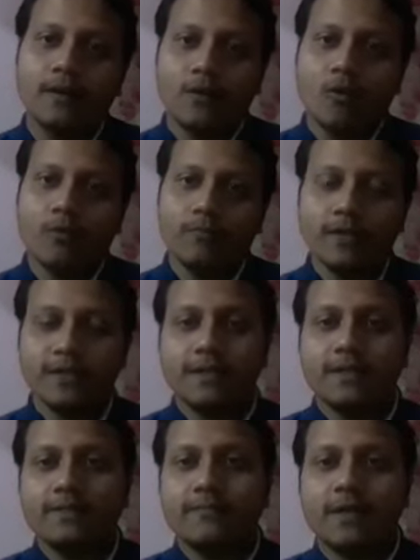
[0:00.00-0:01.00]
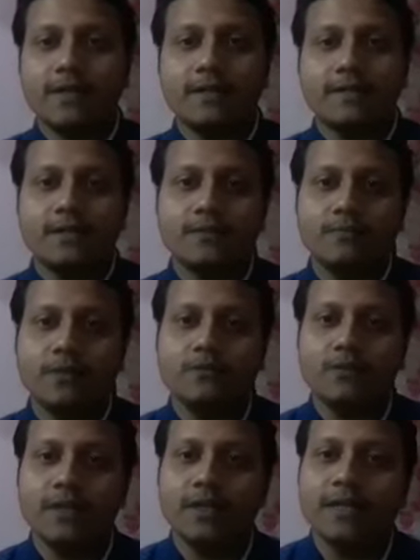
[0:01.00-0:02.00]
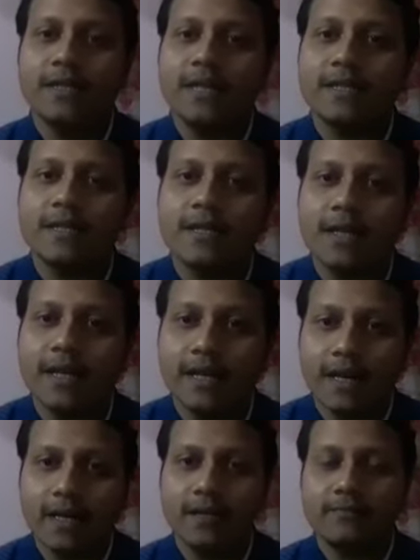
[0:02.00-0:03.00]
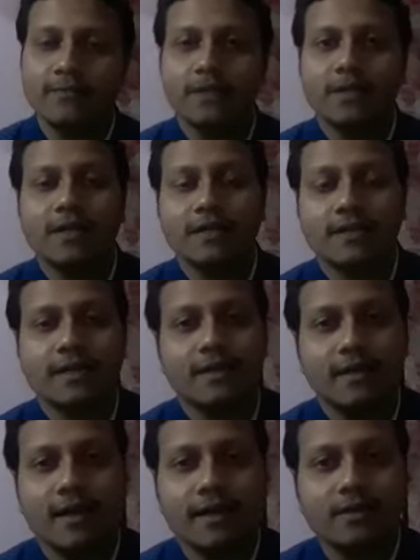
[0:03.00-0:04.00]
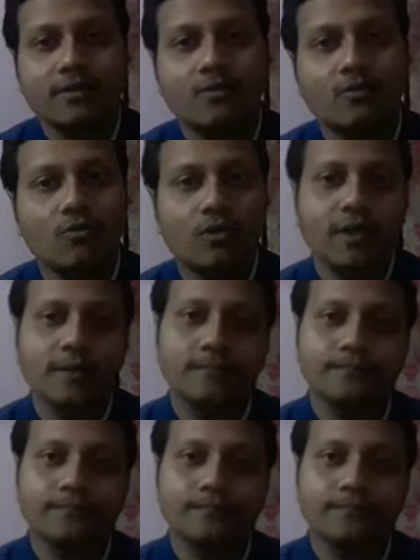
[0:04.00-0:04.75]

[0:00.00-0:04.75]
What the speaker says: or basic differences between a natural and artificial satellite. Okay,